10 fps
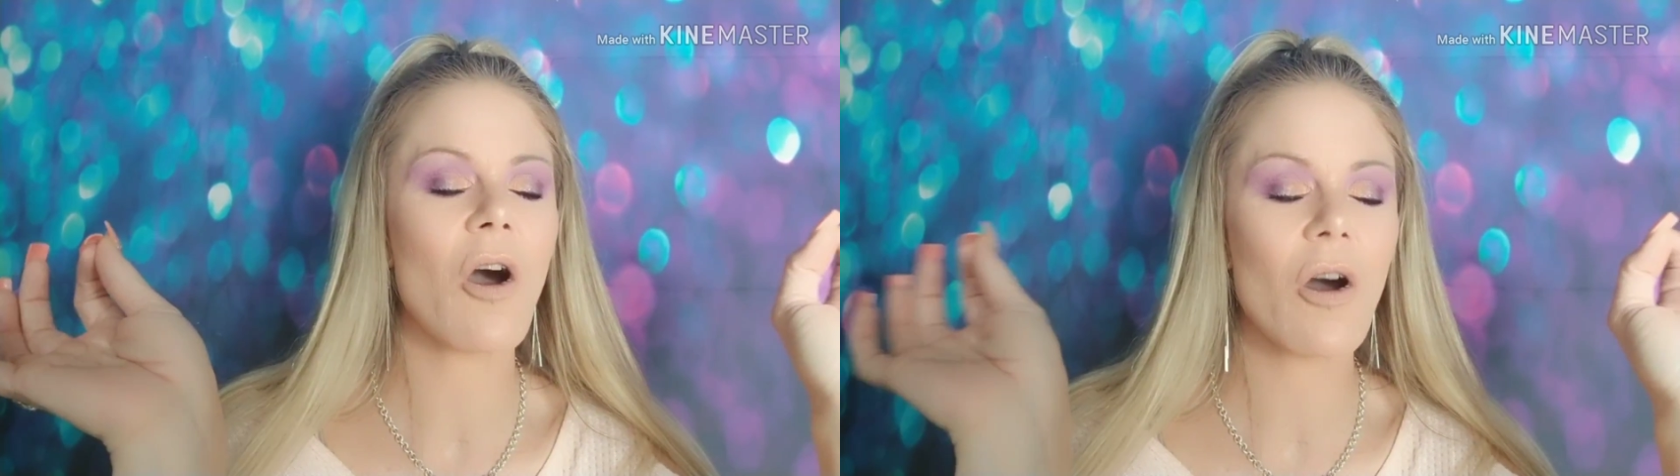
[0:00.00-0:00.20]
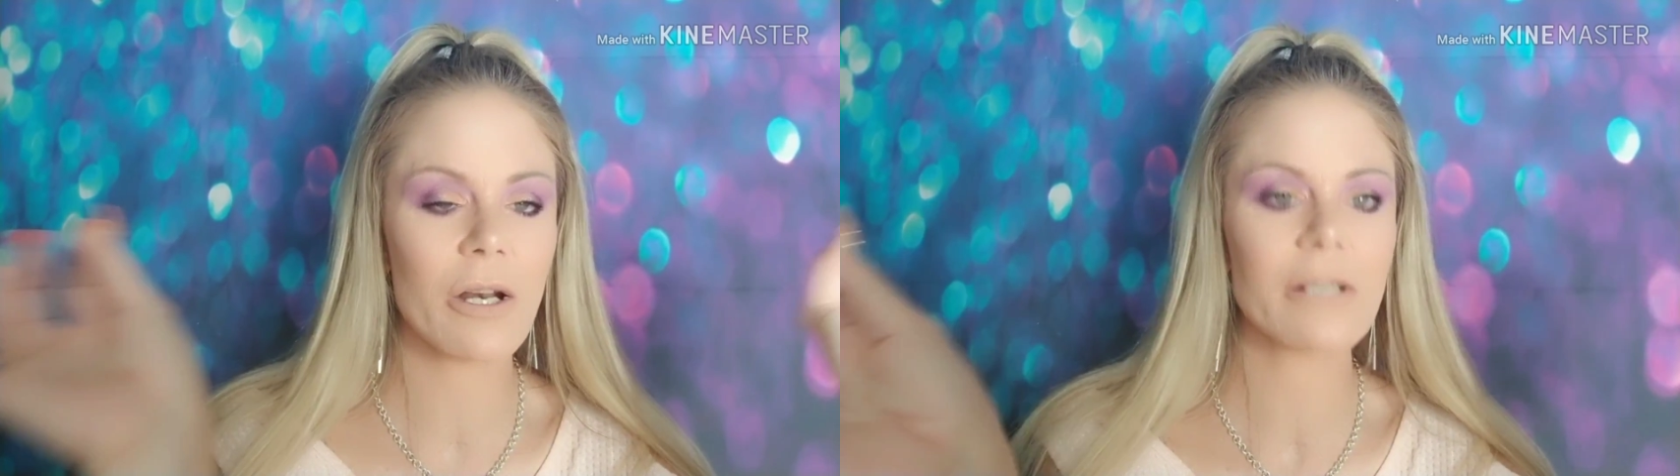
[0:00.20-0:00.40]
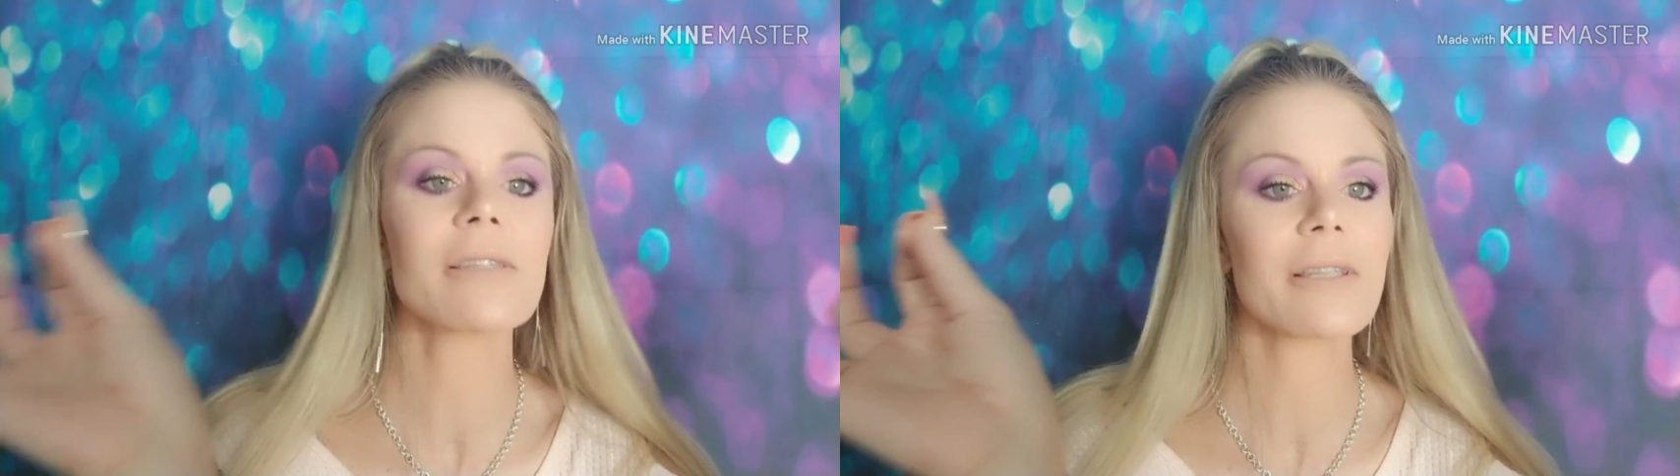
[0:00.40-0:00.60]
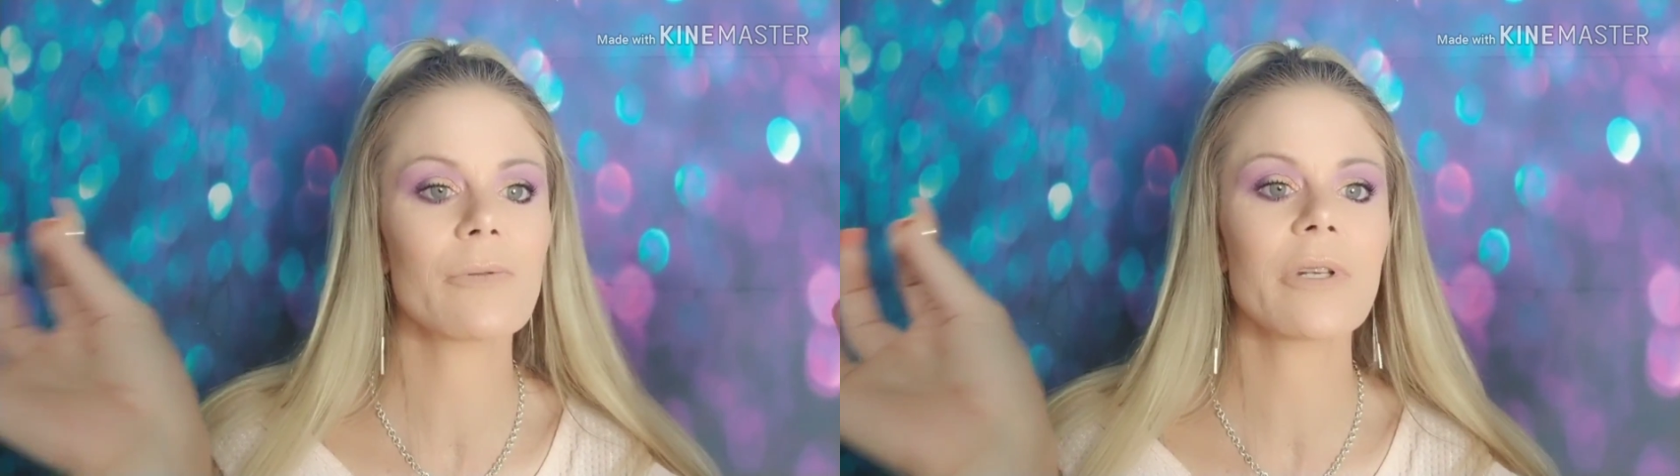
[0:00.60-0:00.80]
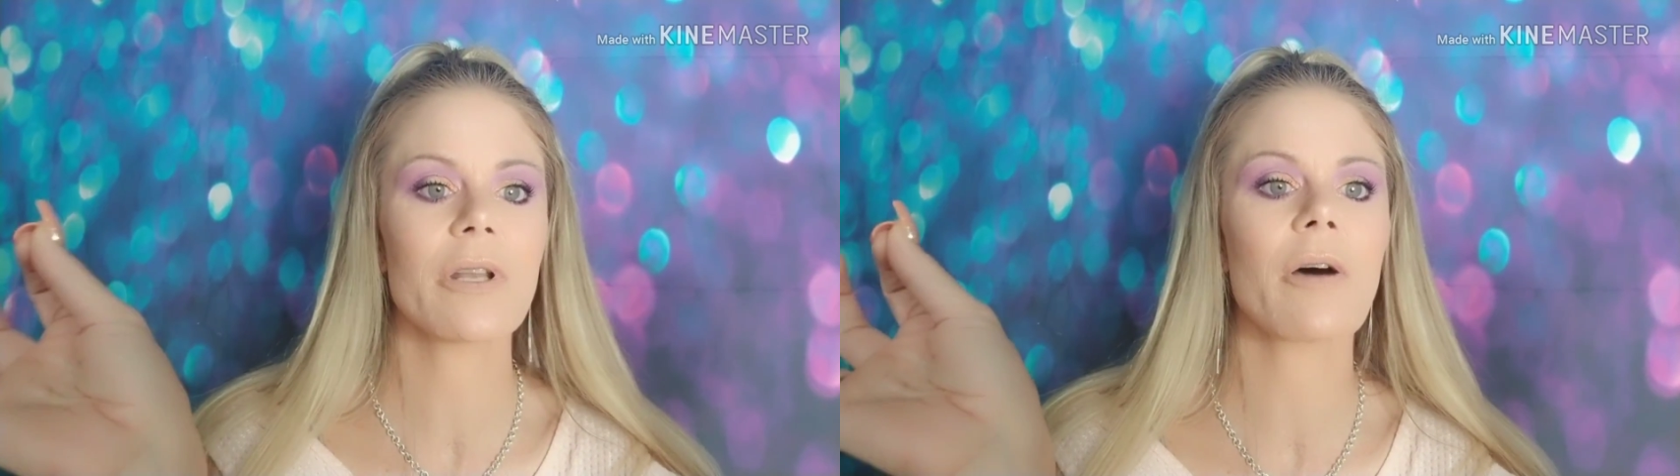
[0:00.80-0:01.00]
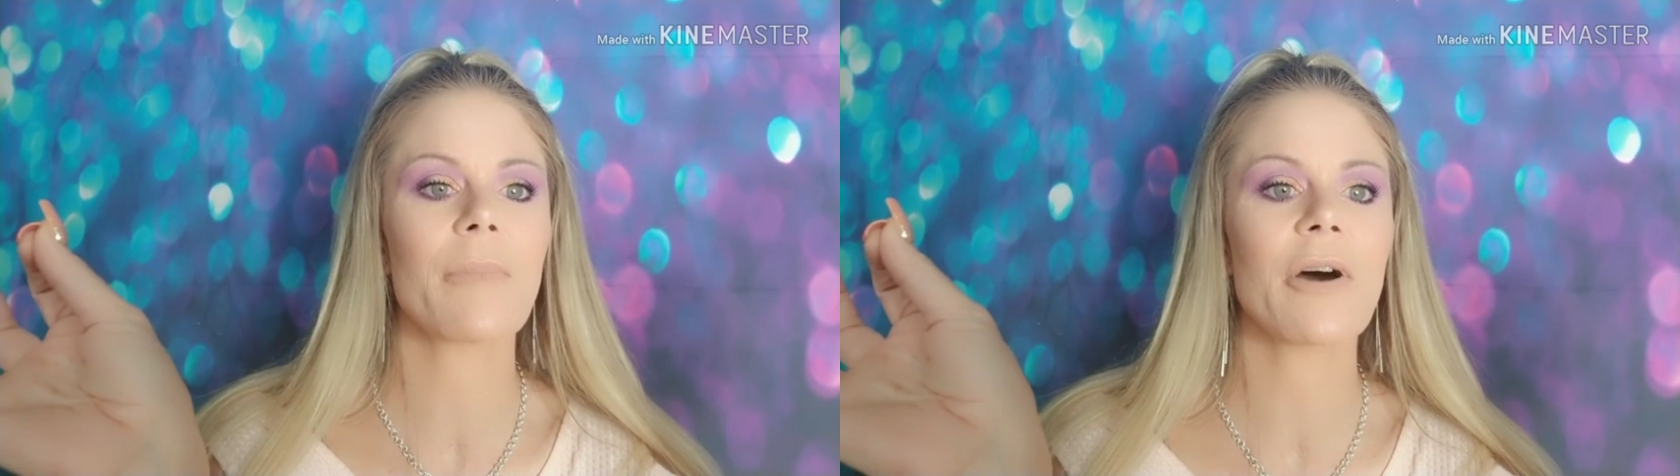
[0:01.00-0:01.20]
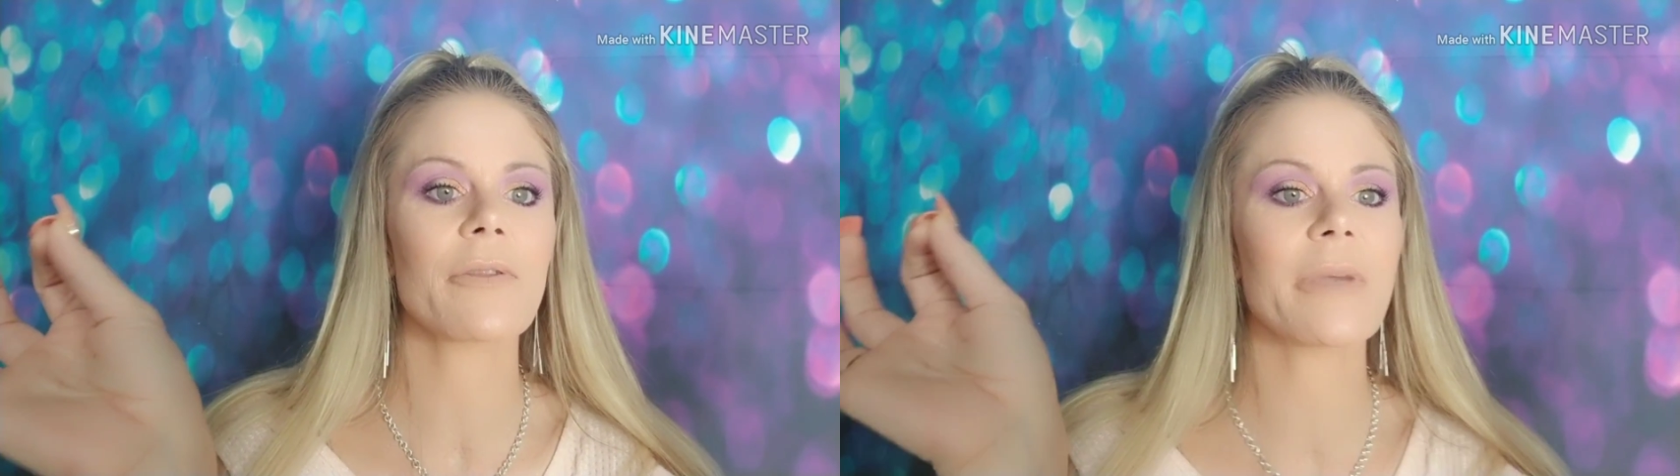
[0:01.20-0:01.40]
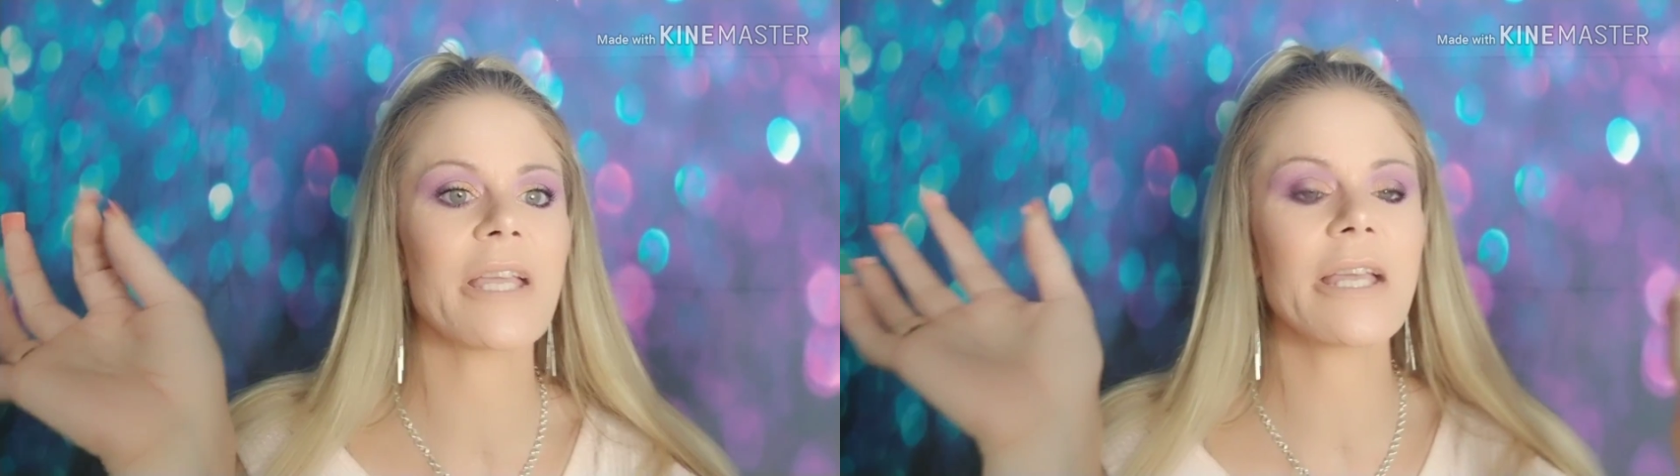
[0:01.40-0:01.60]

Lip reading: honestly would not bother me.